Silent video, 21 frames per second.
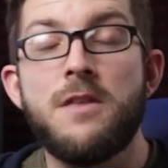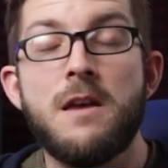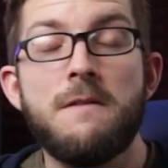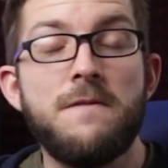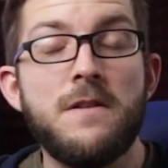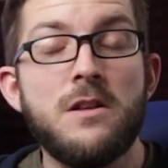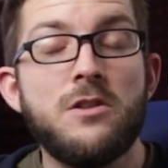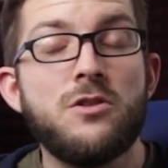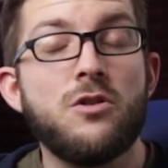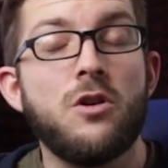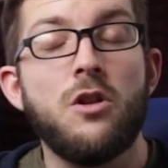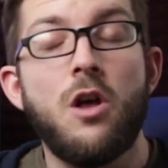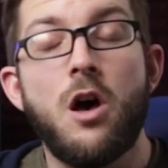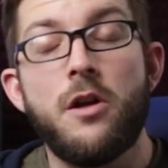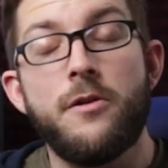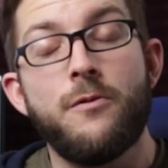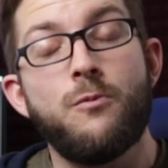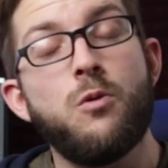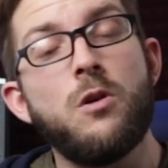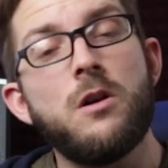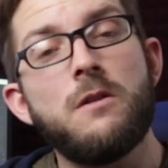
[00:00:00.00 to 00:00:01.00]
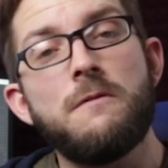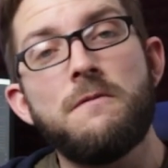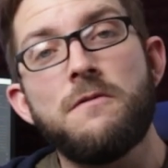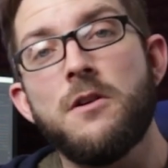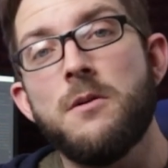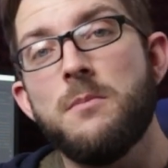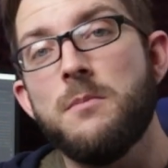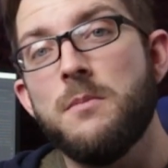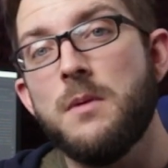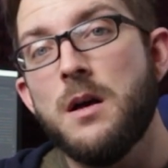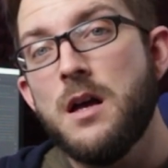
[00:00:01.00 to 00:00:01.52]
they feature a lot of work
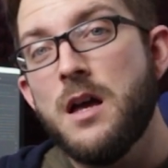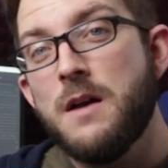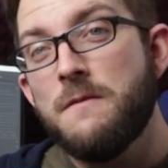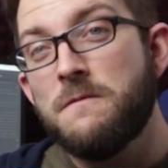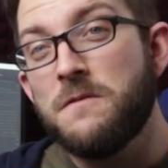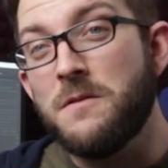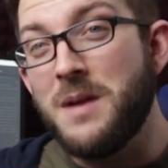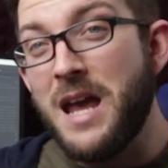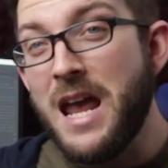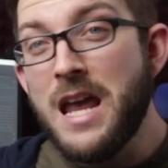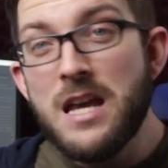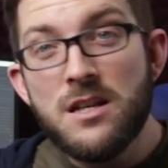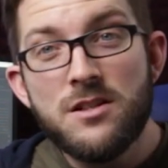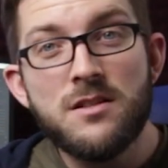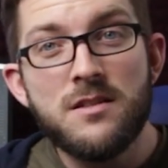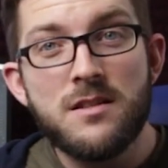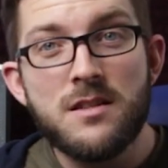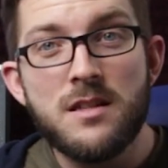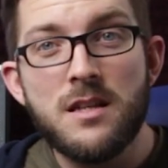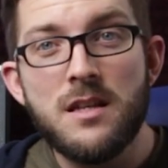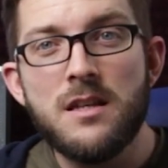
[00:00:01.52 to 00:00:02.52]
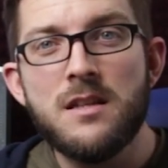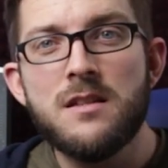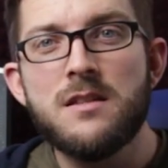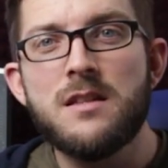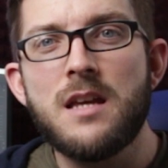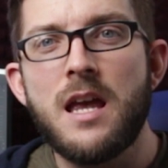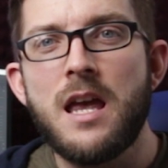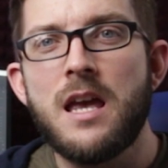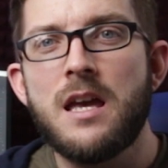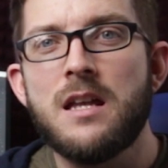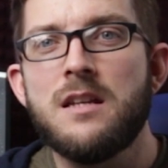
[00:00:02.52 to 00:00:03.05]
from from
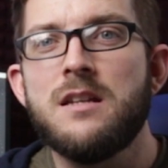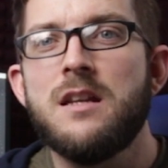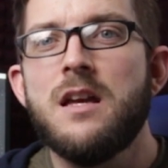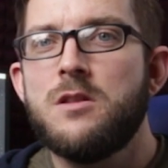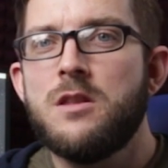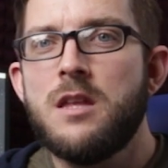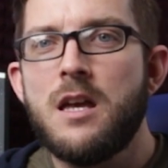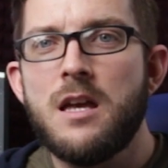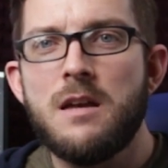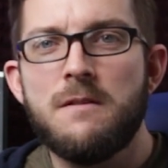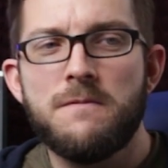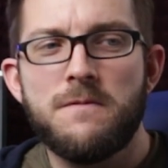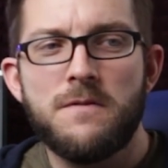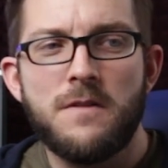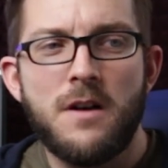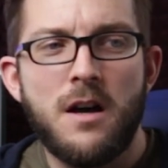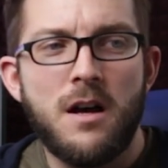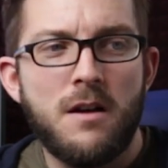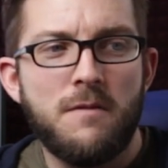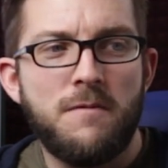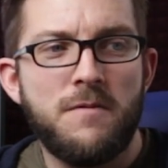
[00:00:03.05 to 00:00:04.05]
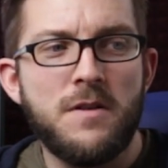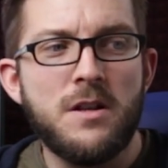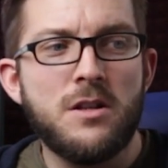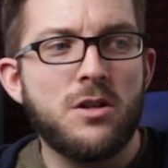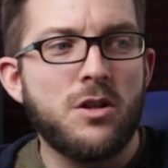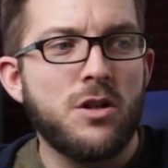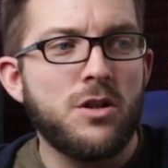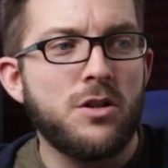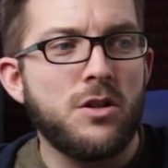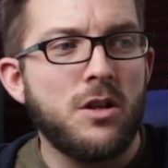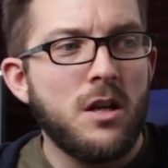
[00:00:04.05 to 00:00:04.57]
agencies, and they've uh,
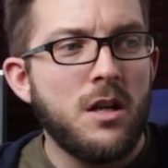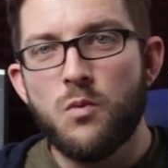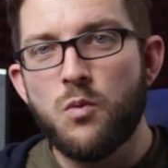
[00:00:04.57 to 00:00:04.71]
featured